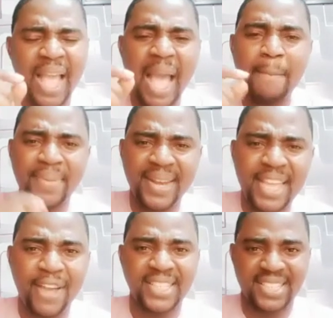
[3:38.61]
I
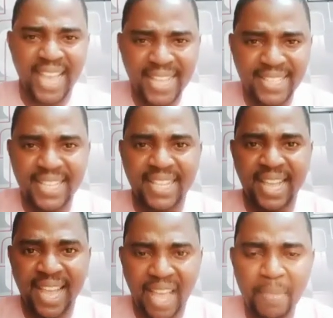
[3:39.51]
believe as a scientist that
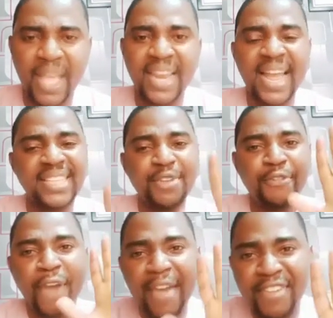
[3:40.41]
I am, that in
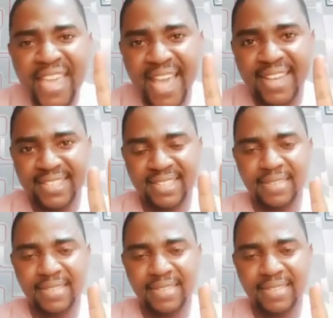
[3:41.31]
5 years